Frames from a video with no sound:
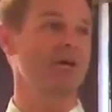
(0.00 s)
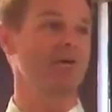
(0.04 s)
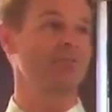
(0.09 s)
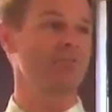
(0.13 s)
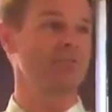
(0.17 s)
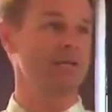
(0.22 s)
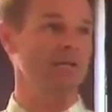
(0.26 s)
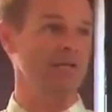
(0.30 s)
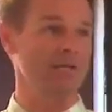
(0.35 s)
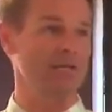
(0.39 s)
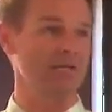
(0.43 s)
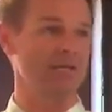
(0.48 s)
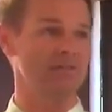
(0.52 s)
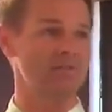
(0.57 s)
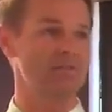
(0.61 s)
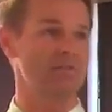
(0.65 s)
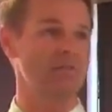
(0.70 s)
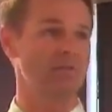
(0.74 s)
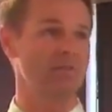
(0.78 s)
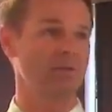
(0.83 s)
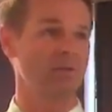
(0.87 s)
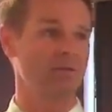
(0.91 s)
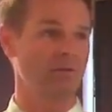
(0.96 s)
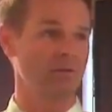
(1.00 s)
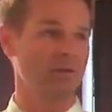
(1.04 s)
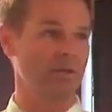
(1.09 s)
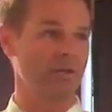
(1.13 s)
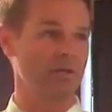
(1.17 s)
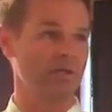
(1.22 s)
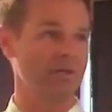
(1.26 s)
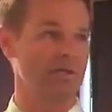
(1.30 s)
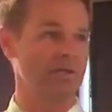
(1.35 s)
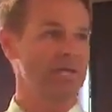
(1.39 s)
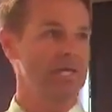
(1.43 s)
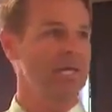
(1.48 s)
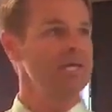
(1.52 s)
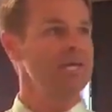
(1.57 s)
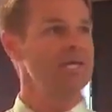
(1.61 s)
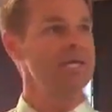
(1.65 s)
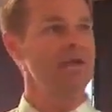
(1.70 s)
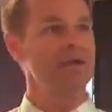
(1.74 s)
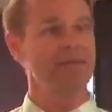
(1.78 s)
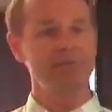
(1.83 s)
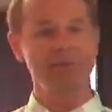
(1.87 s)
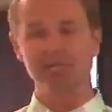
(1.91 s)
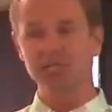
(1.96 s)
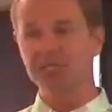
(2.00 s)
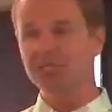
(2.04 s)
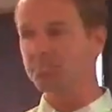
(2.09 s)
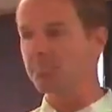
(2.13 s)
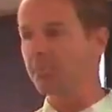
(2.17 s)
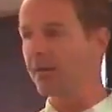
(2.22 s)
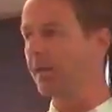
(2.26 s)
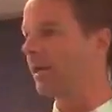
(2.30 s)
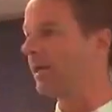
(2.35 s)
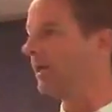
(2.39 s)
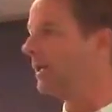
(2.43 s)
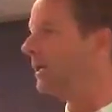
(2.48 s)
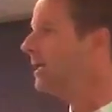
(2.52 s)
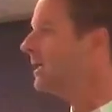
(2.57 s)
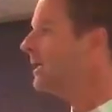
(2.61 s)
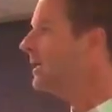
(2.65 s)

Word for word: of kids to the Lord never gets married,